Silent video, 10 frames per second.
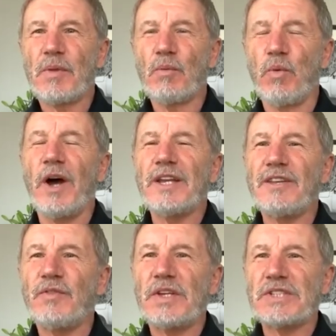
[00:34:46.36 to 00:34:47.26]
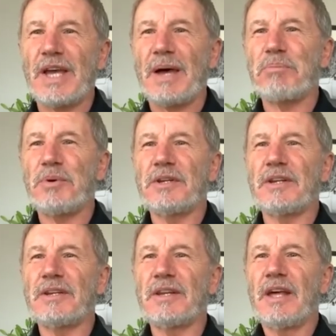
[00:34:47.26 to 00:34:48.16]
why did this
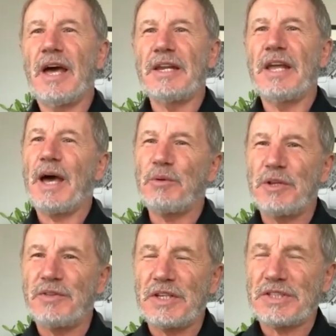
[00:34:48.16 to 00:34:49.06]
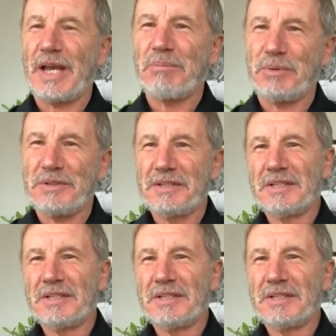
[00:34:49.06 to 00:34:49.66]
happen and how did this happen?